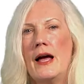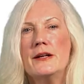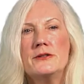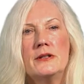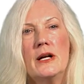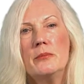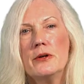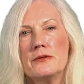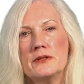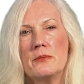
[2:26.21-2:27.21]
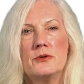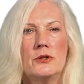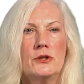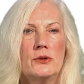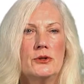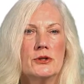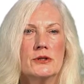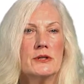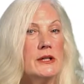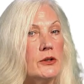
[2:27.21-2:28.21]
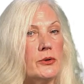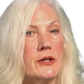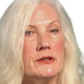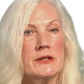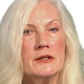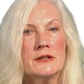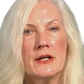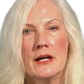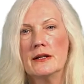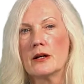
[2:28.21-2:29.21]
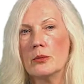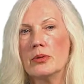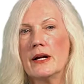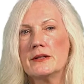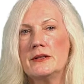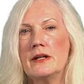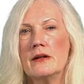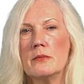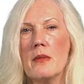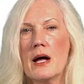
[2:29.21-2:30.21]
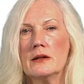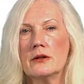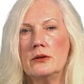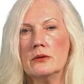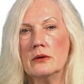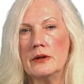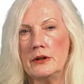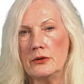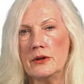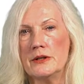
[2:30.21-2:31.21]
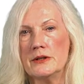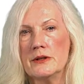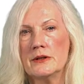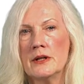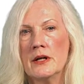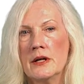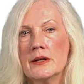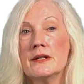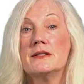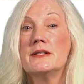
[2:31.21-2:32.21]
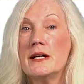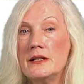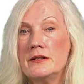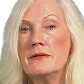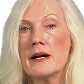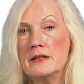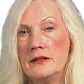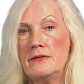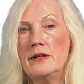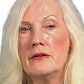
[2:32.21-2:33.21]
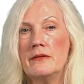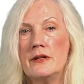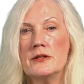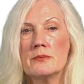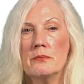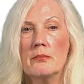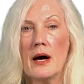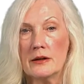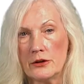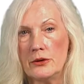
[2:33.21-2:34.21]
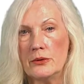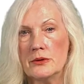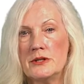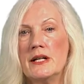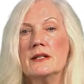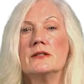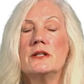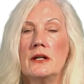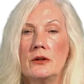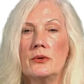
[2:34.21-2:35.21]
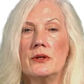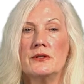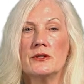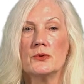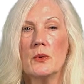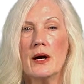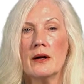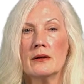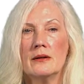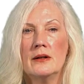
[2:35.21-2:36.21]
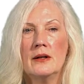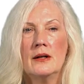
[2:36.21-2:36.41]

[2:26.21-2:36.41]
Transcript: As the number of substitutions increases and the complexity of the molecule increases, the sedative activity of these molecules tends to increase as well.